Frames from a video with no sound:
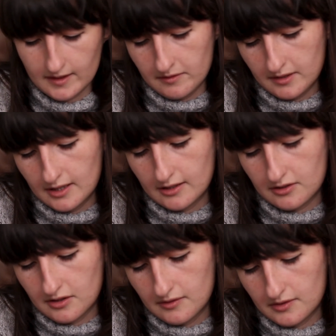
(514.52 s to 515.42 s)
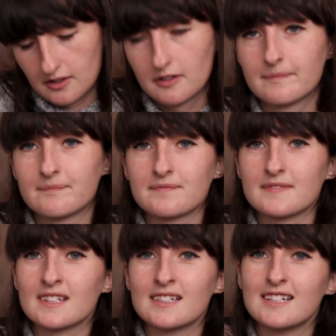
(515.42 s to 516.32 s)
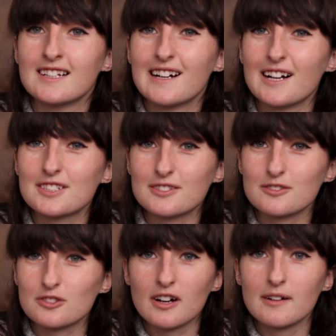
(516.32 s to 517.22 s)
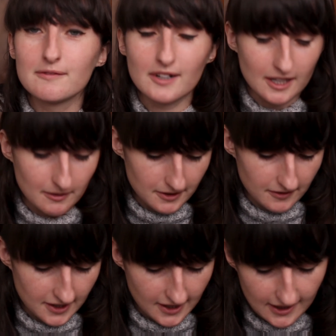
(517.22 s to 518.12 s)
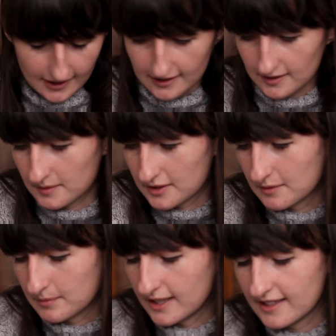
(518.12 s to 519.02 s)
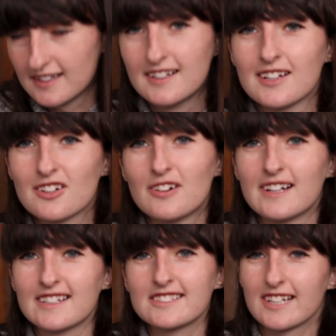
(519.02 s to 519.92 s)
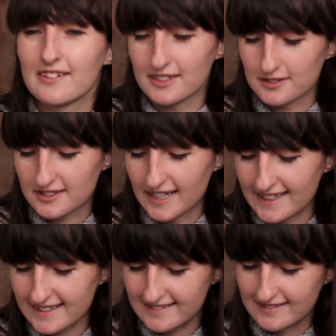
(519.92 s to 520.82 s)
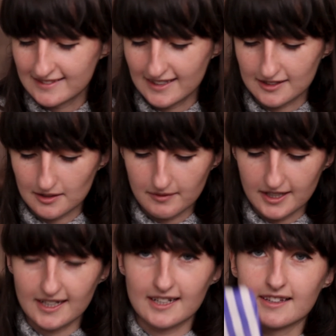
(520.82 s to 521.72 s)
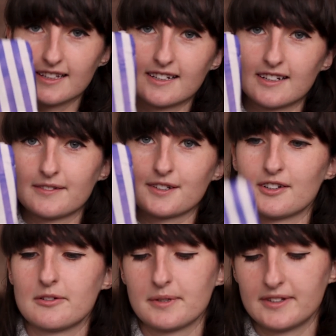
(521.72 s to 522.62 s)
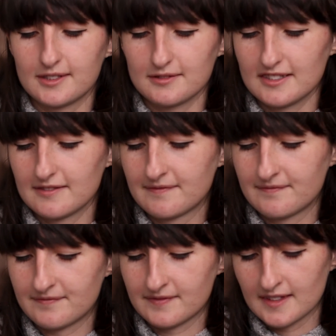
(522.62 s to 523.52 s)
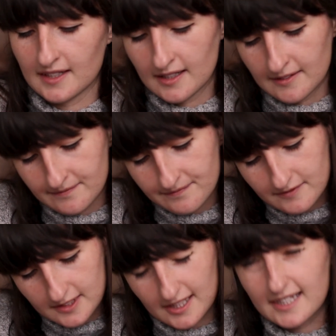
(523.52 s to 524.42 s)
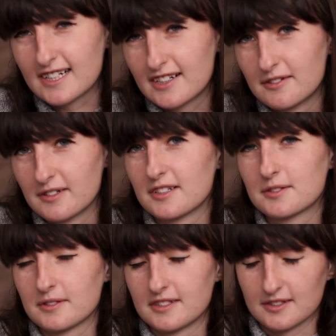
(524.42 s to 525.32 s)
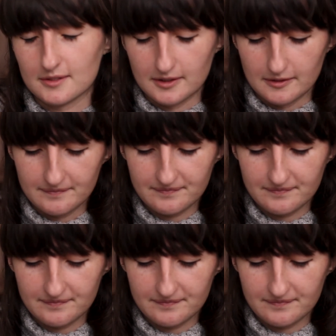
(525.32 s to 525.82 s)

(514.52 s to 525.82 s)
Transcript: with their stuff. So I shall try and find out whether I can eat these, which would be quite nice to have a little snack as I'm reading. And then I'm going to open this one, which I think I know what this one is as well.